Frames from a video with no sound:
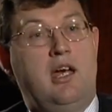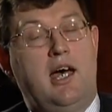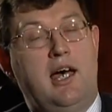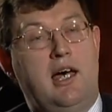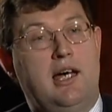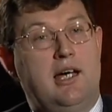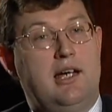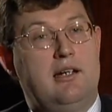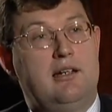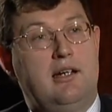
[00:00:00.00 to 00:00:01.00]
uh,
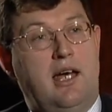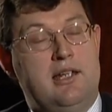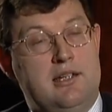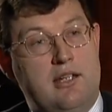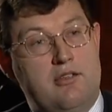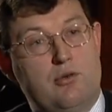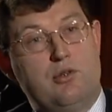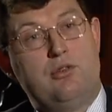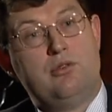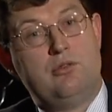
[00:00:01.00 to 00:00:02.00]
and then
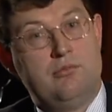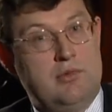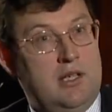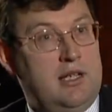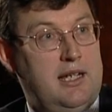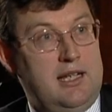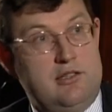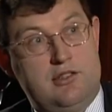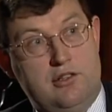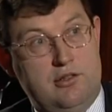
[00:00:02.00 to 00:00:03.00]
through
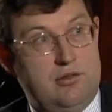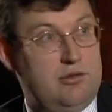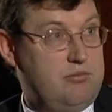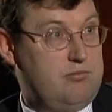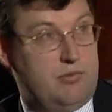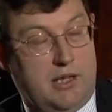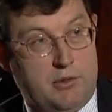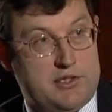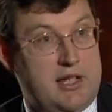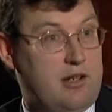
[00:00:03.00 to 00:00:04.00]
into uh,
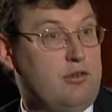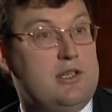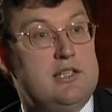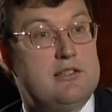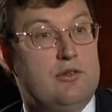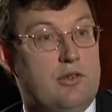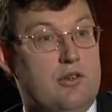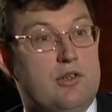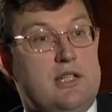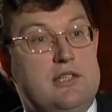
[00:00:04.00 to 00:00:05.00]
what's now Greece, northern
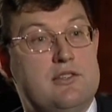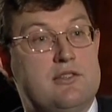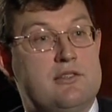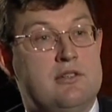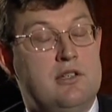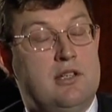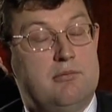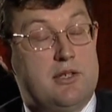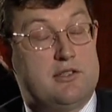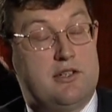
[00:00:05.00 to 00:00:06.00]
Greece,
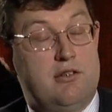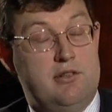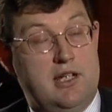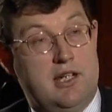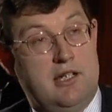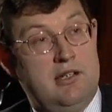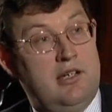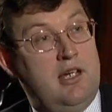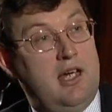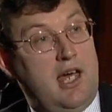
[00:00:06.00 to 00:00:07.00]
Macedonia,
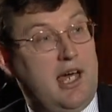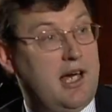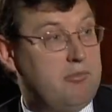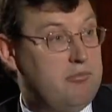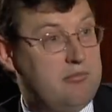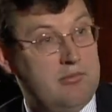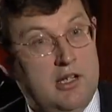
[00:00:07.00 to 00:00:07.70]
um,